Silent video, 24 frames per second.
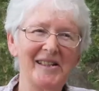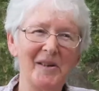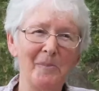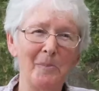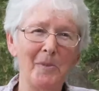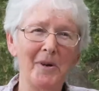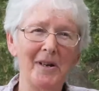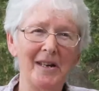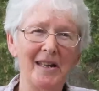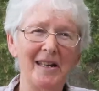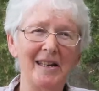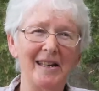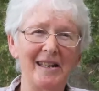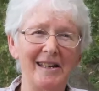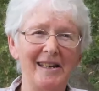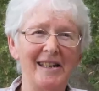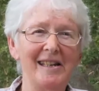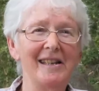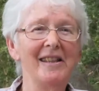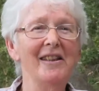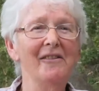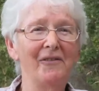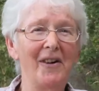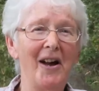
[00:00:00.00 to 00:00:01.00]
somebody
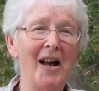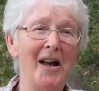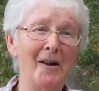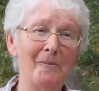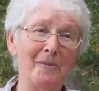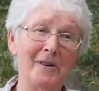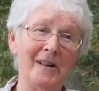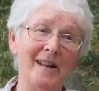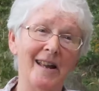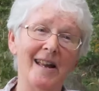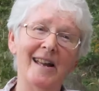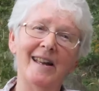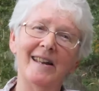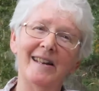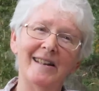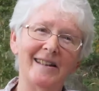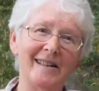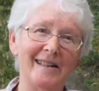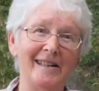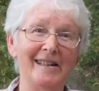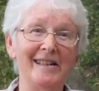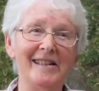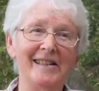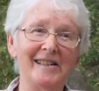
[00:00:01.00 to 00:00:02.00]
in the fire brigade
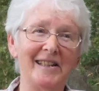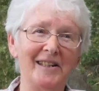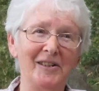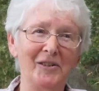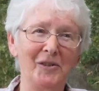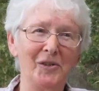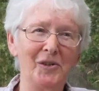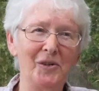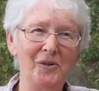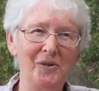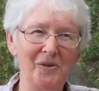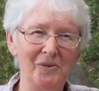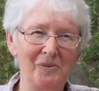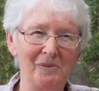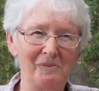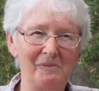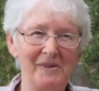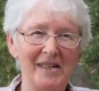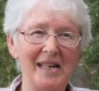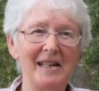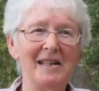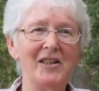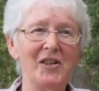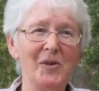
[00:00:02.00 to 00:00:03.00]
is that you
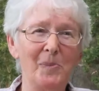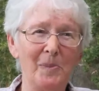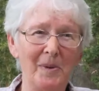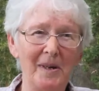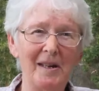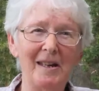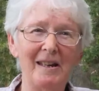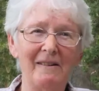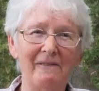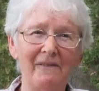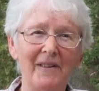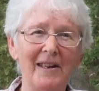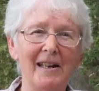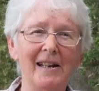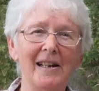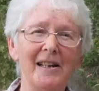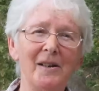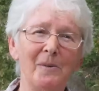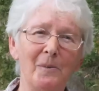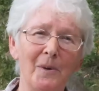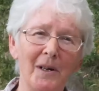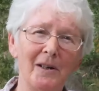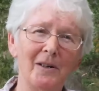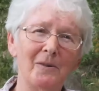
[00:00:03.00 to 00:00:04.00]
tend to be fairly
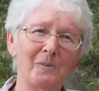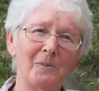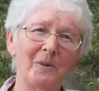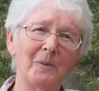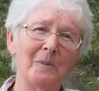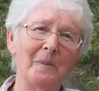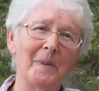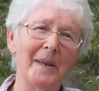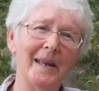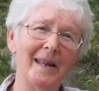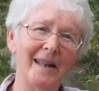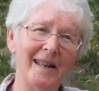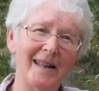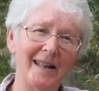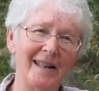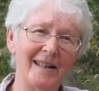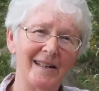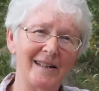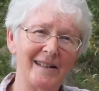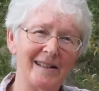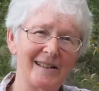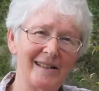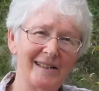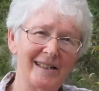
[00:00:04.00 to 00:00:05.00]
well
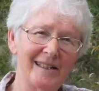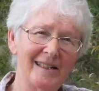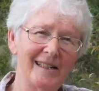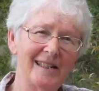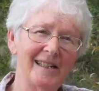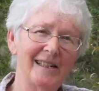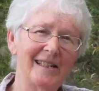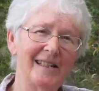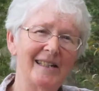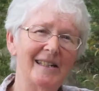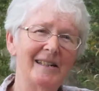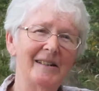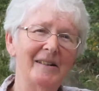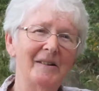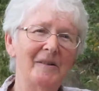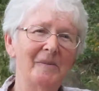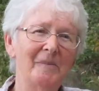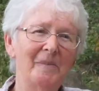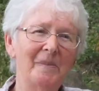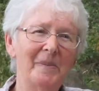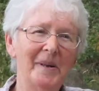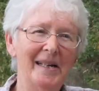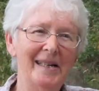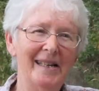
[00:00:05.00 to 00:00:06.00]
prepared.
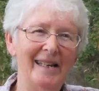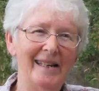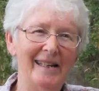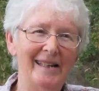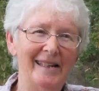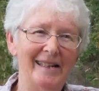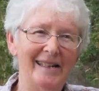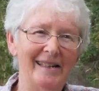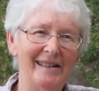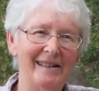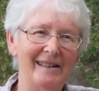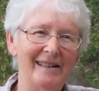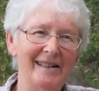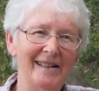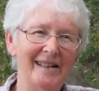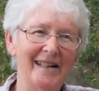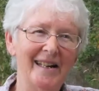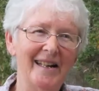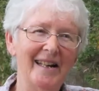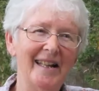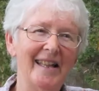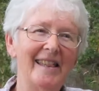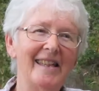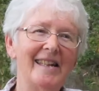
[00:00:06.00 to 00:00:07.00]
But
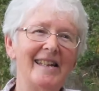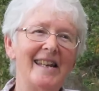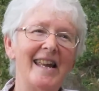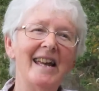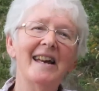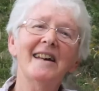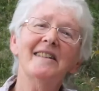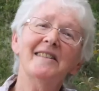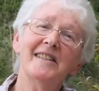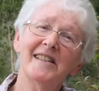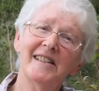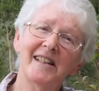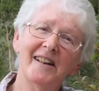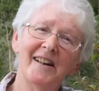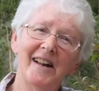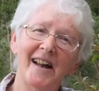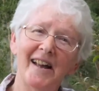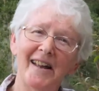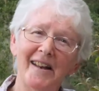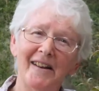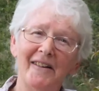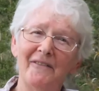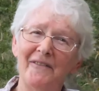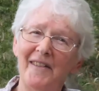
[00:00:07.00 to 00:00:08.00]
uh, the
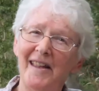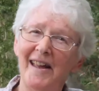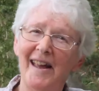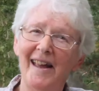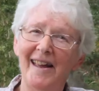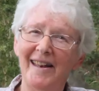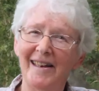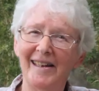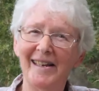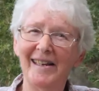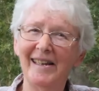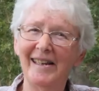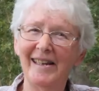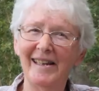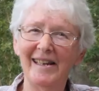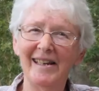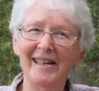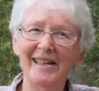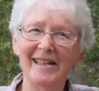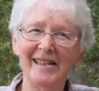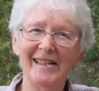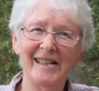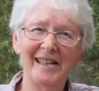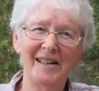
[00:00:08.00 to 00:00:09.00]
downside of that
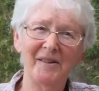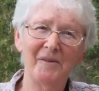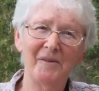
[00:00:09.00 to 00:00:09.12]
is